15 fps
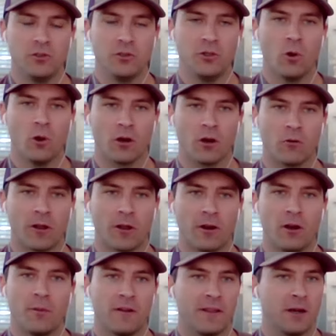those in New York
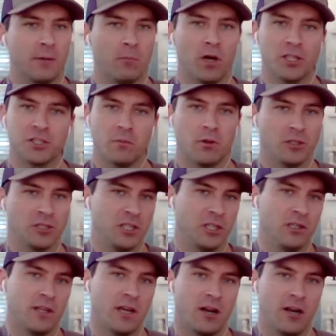run up there. They had a bunch of
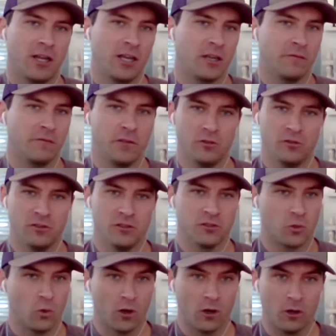birds get in there and get
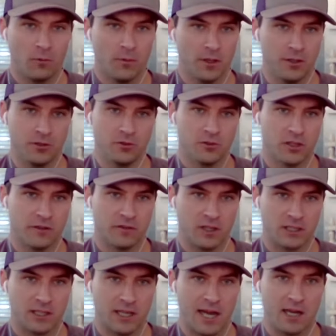confused and swirl mm-hmm. and do
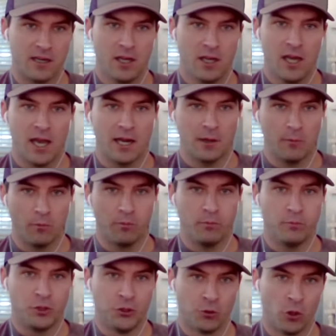stuff like that, and
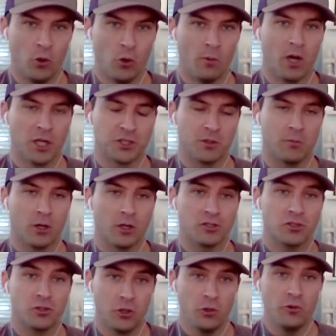it drew a bunch
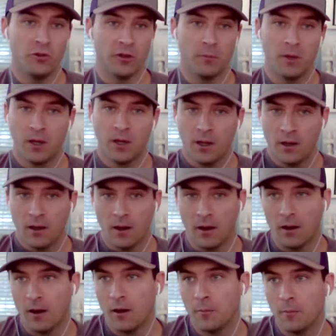of birds to them.
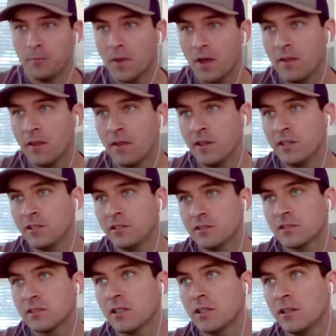Um,
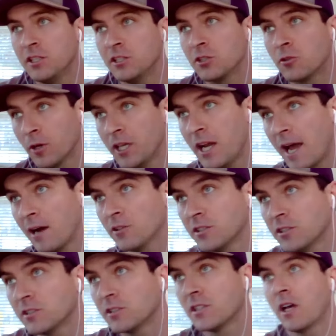these these
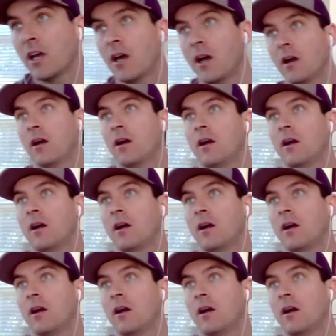greenhouses,